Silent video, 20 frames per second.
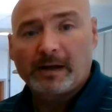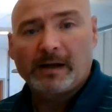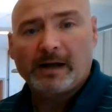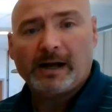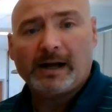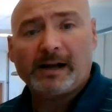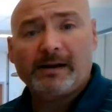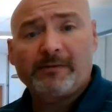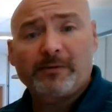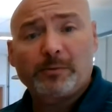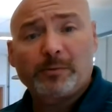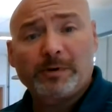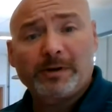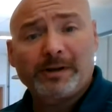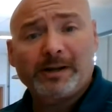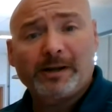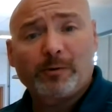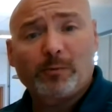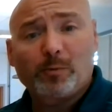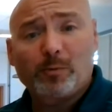Hi everyone,
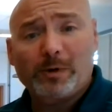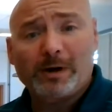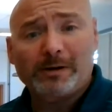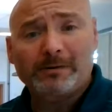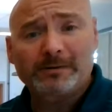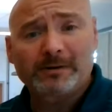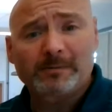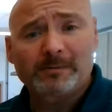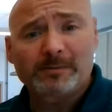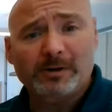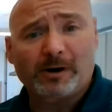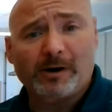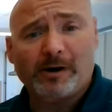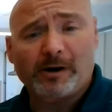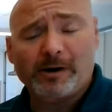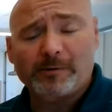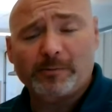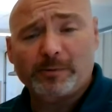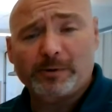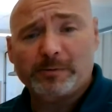and welcome to
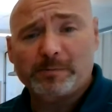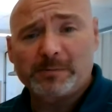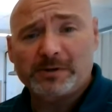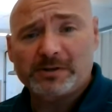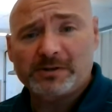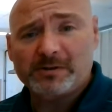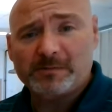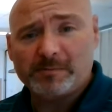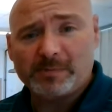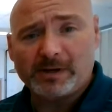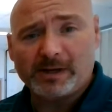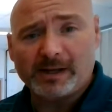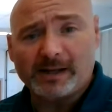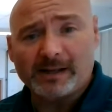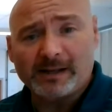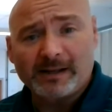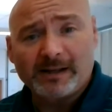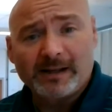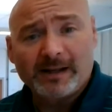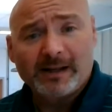Art with Mr. P.
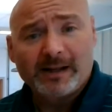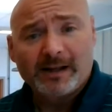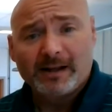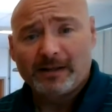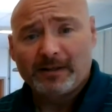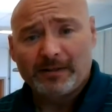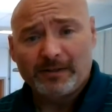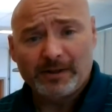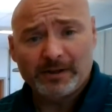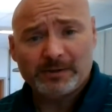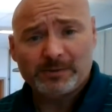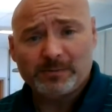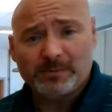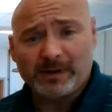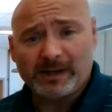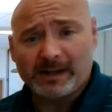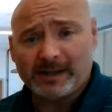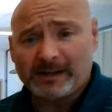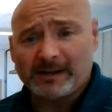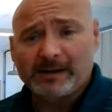This
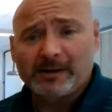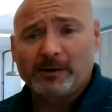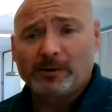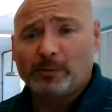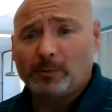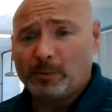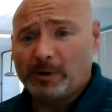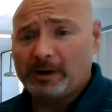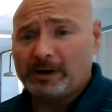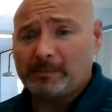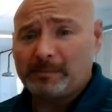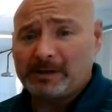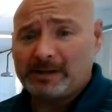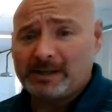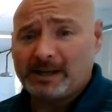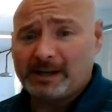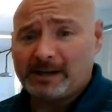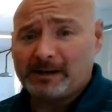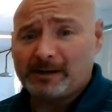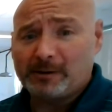week we're going to be
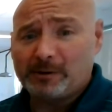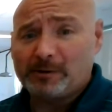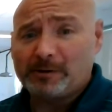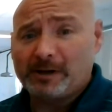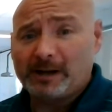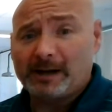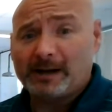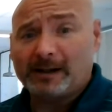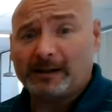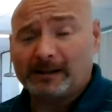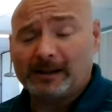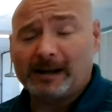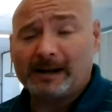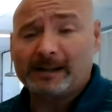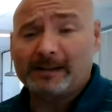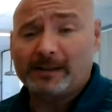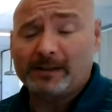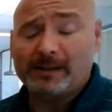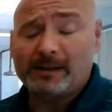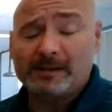taking a look at a lot of
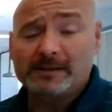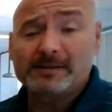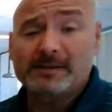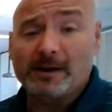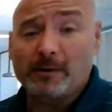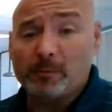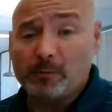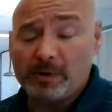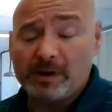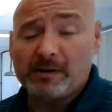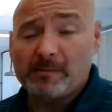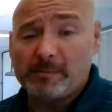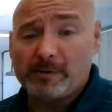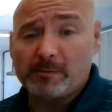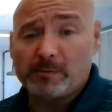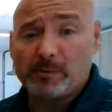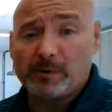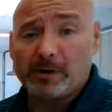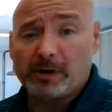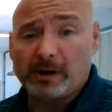the things that we have been
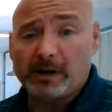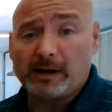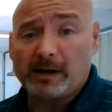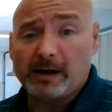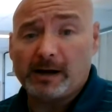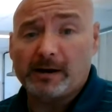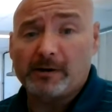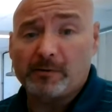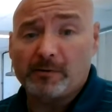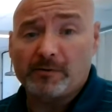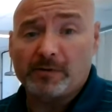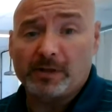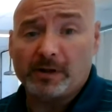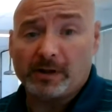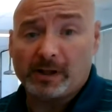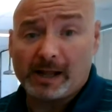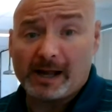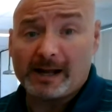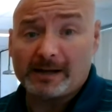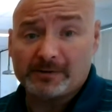working on over the
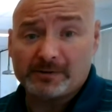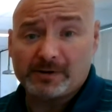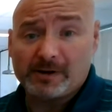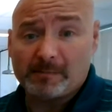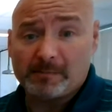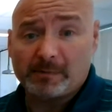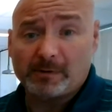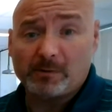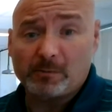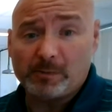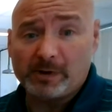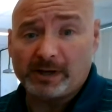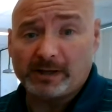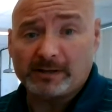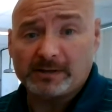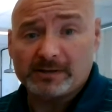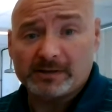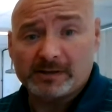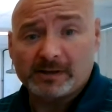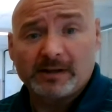last couple of
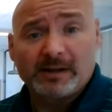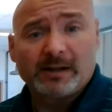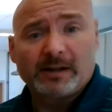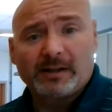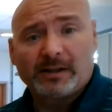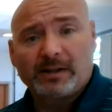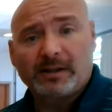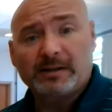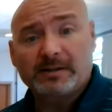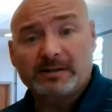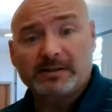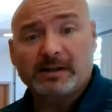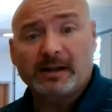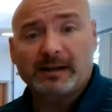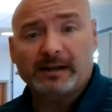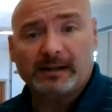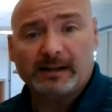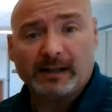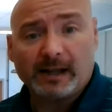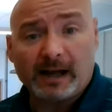weeks. Things
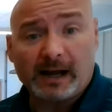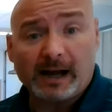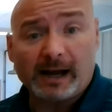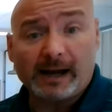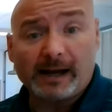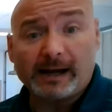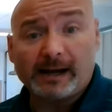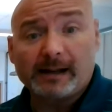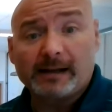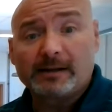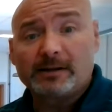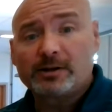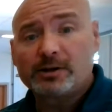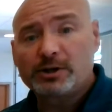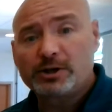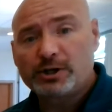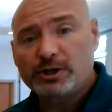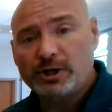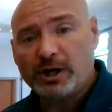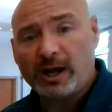like line,
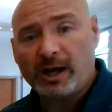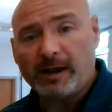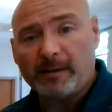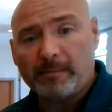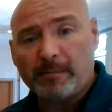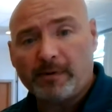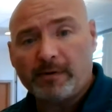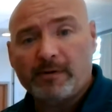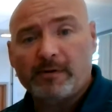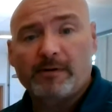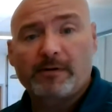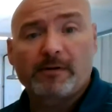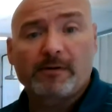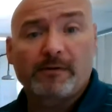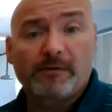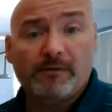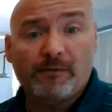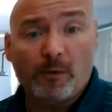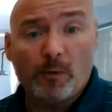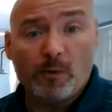shape,
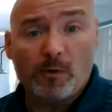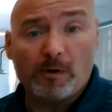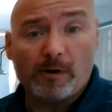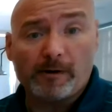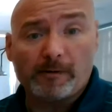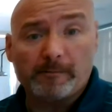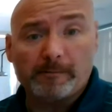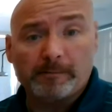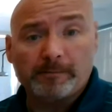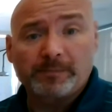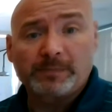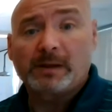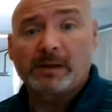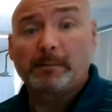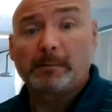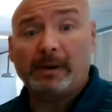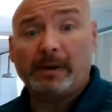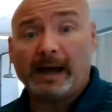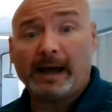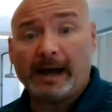form,
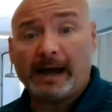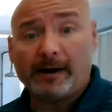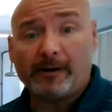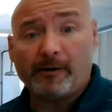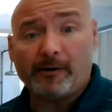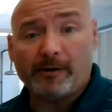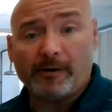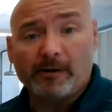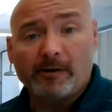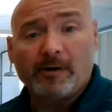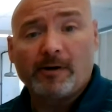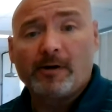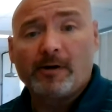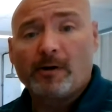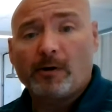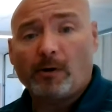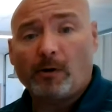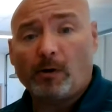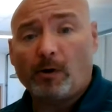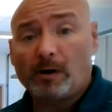pattern,
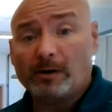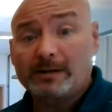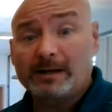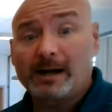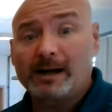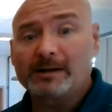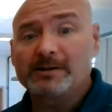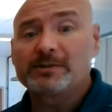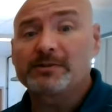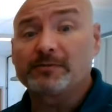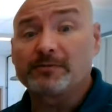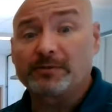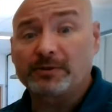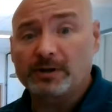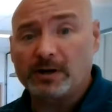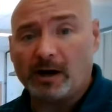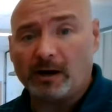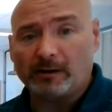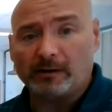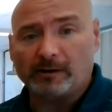all kinds of
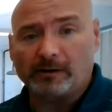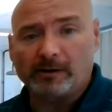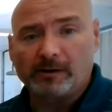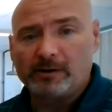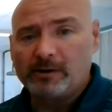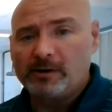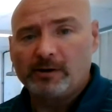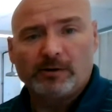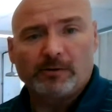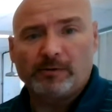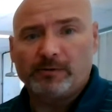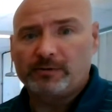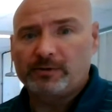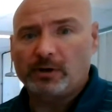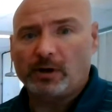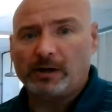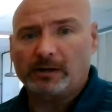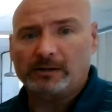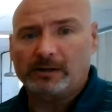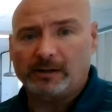color. We've
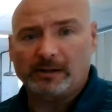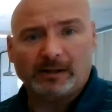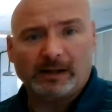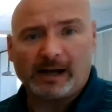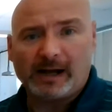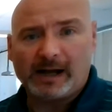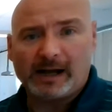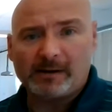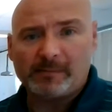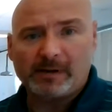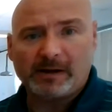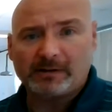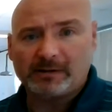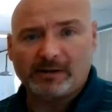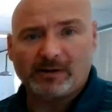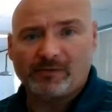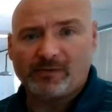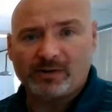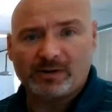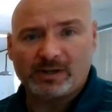talked a lot about
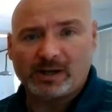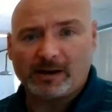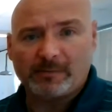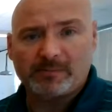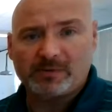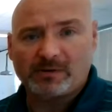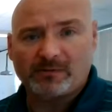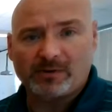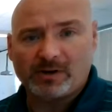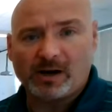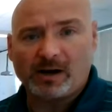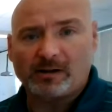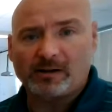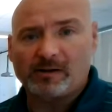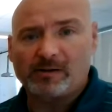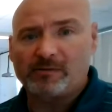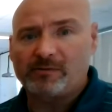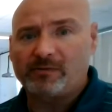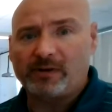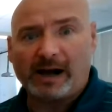different types of
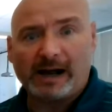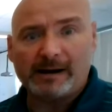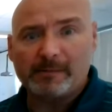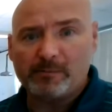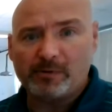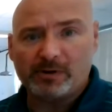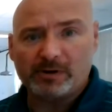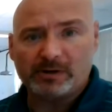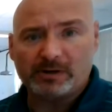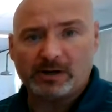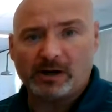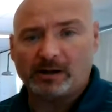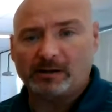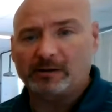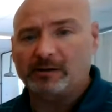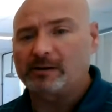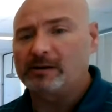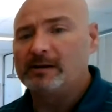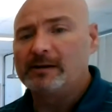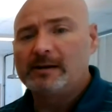color, vibrant
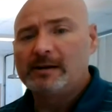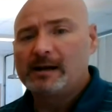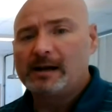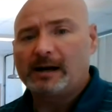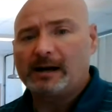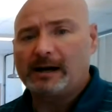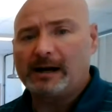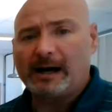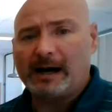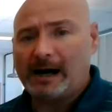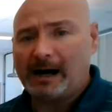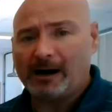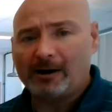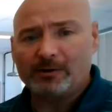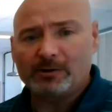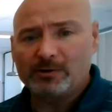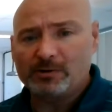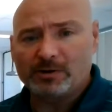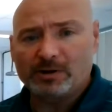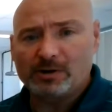color, how
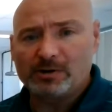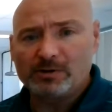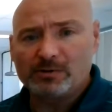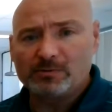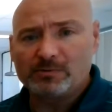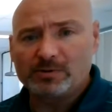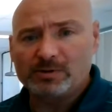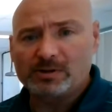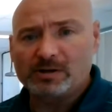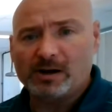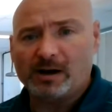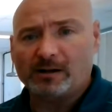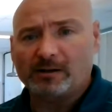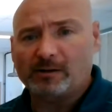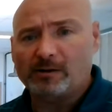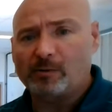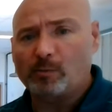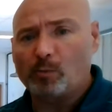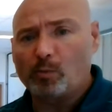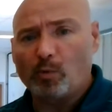you can use
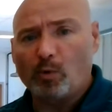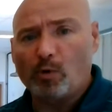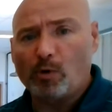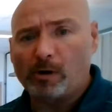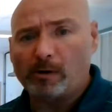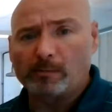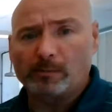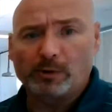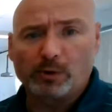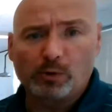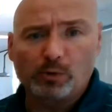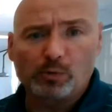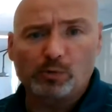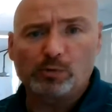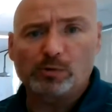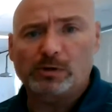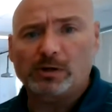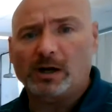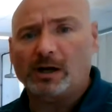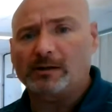color, warm,
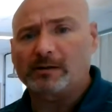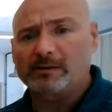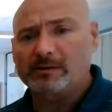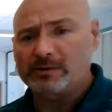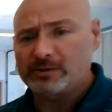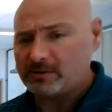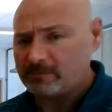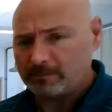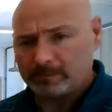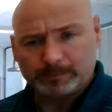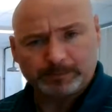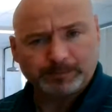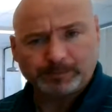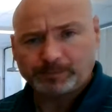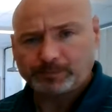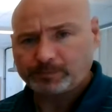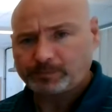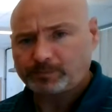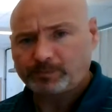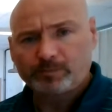cool colors.
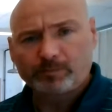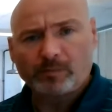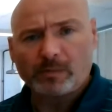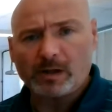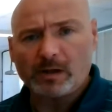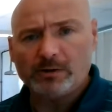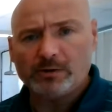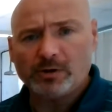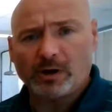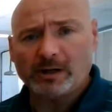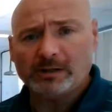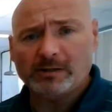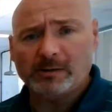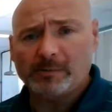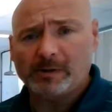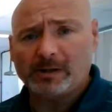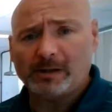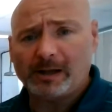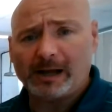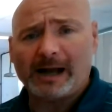Talked a
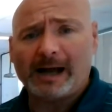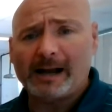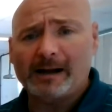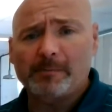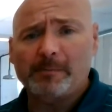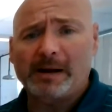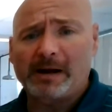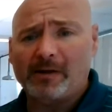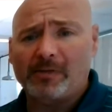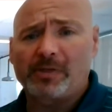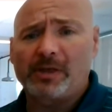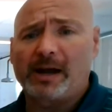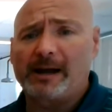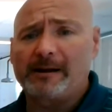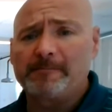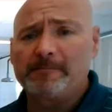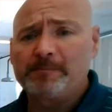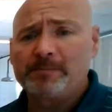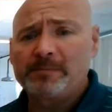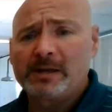lot about that.